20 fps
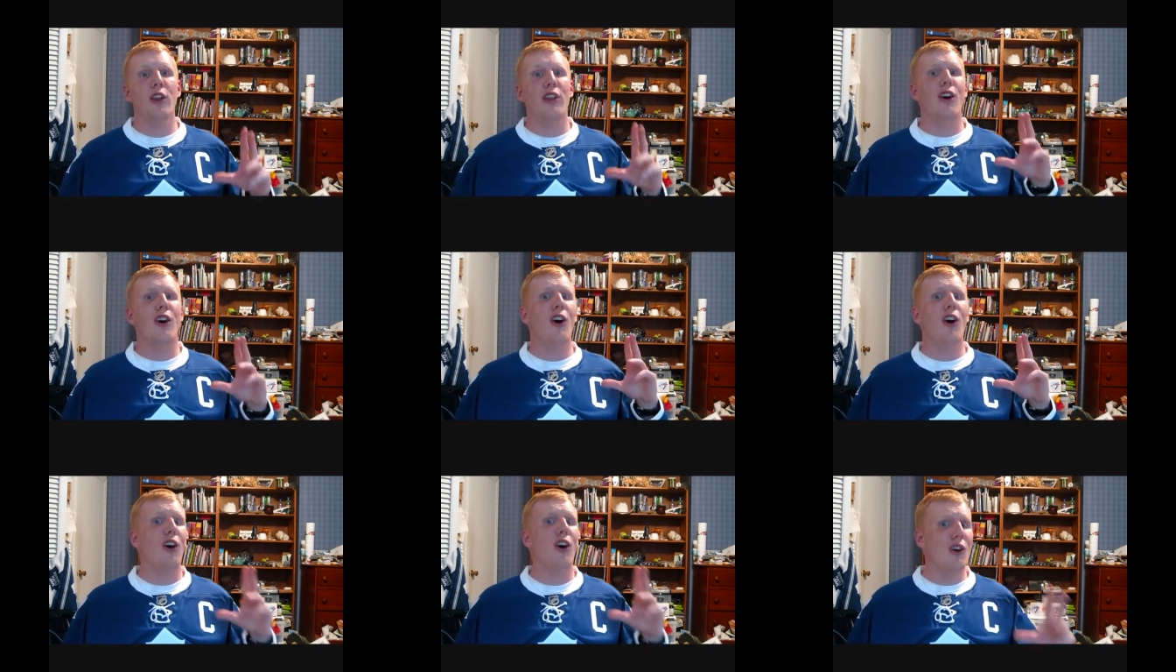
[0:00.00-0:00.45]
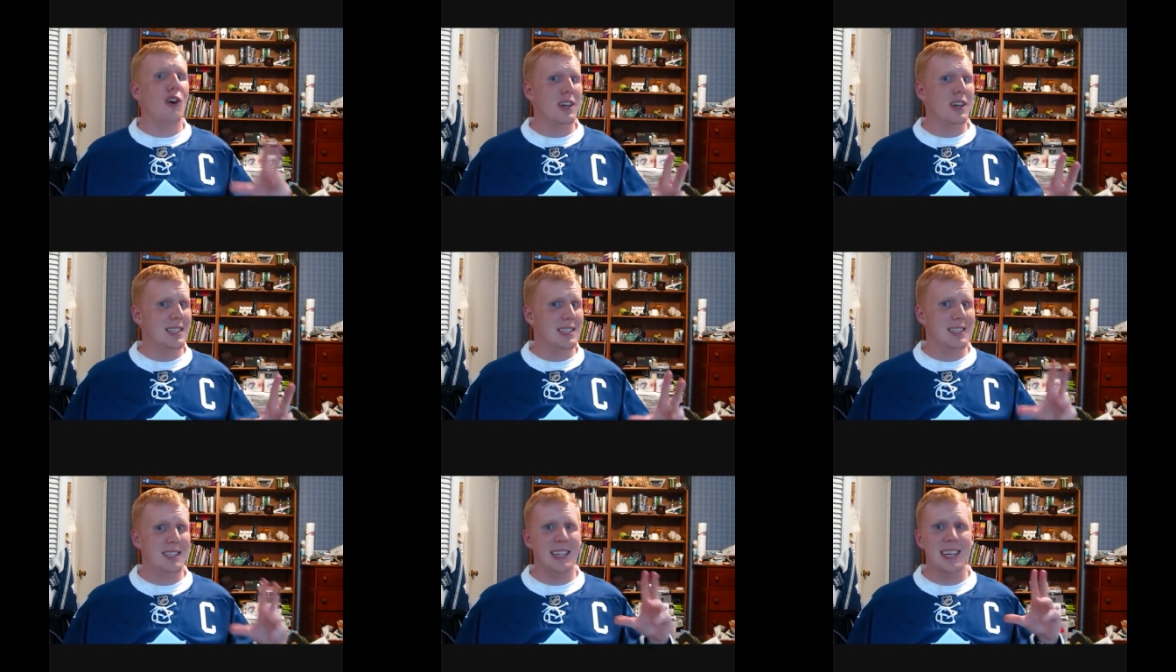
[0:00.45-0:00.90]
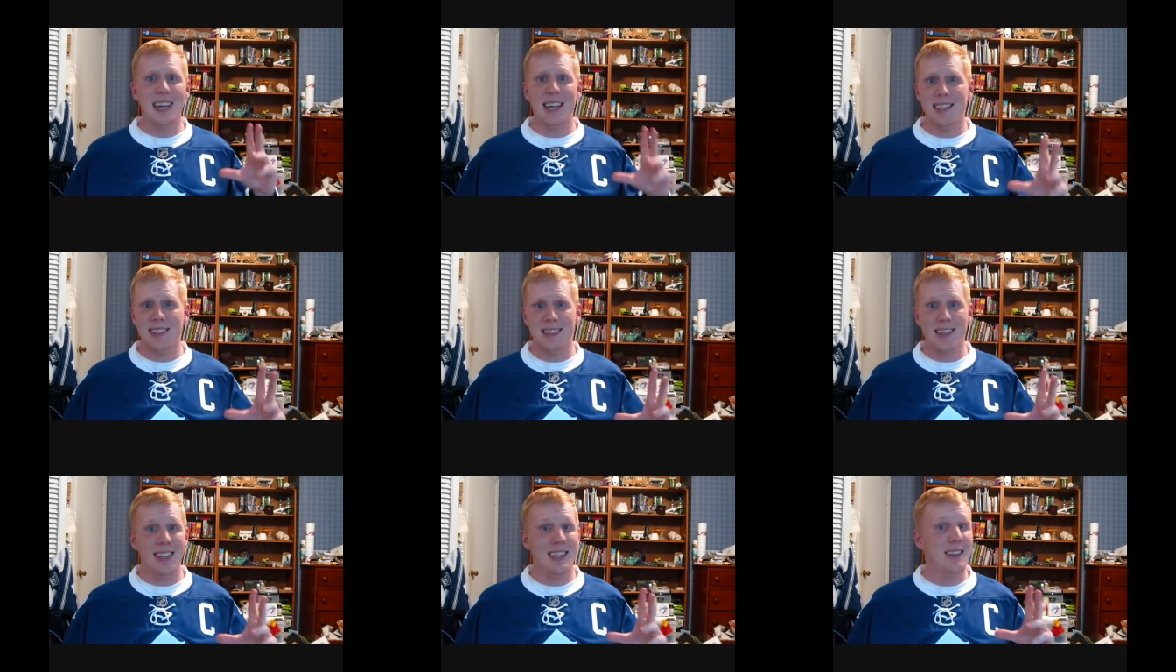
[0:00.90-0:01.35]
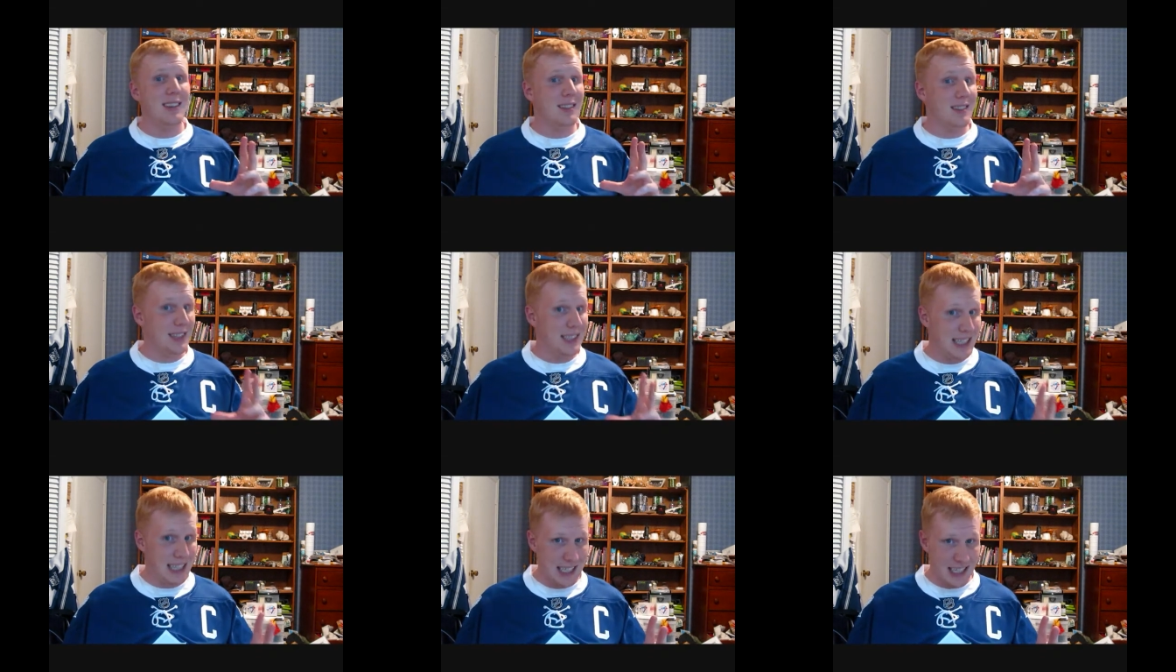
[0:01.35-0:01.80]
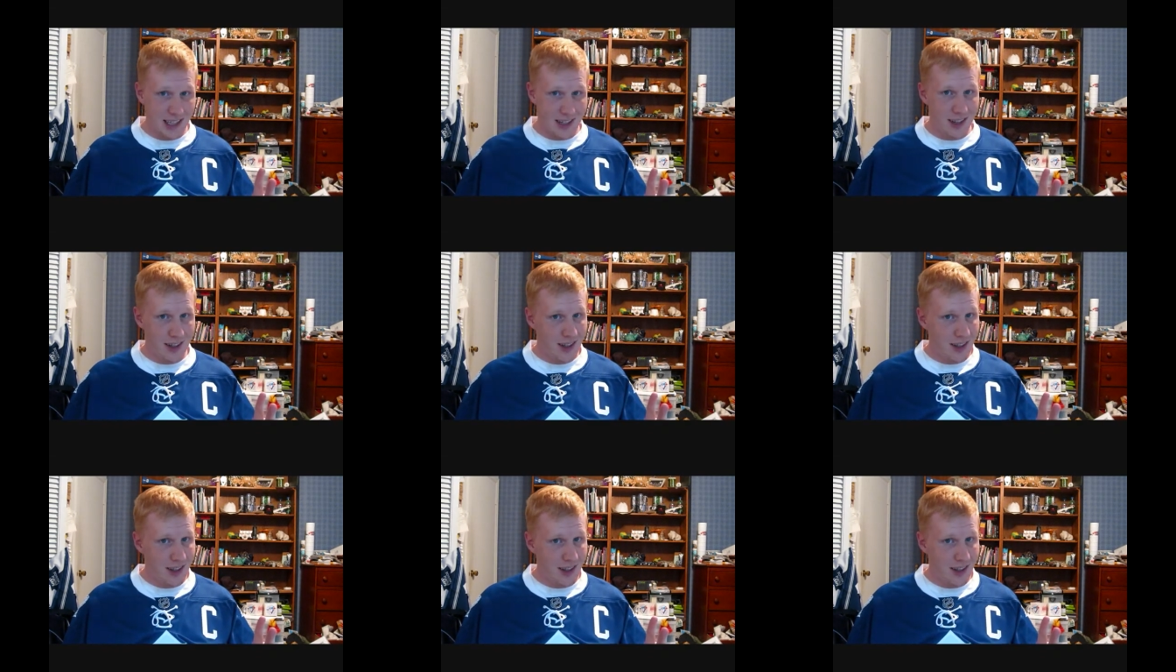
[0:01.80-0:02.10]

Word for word: hardest hits in the league.